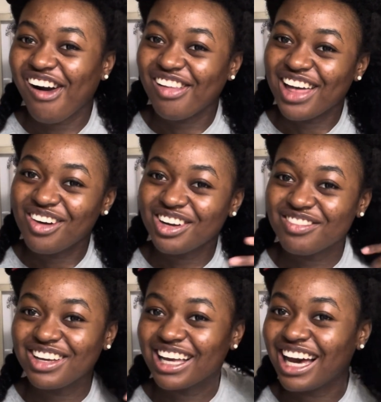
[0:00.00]
That would have
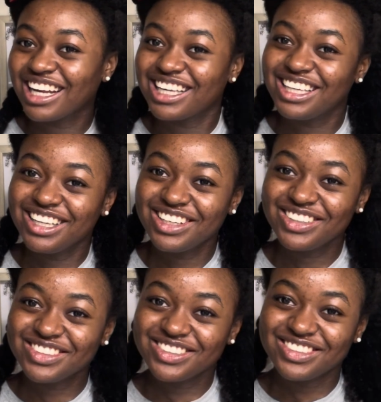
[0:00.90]
been kind of
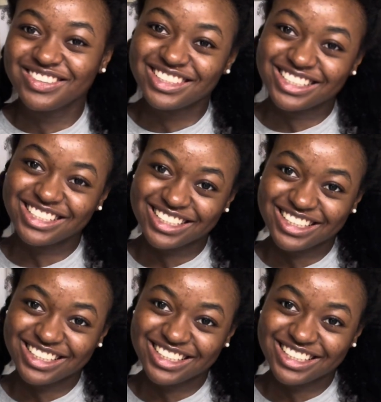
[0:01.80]
cute.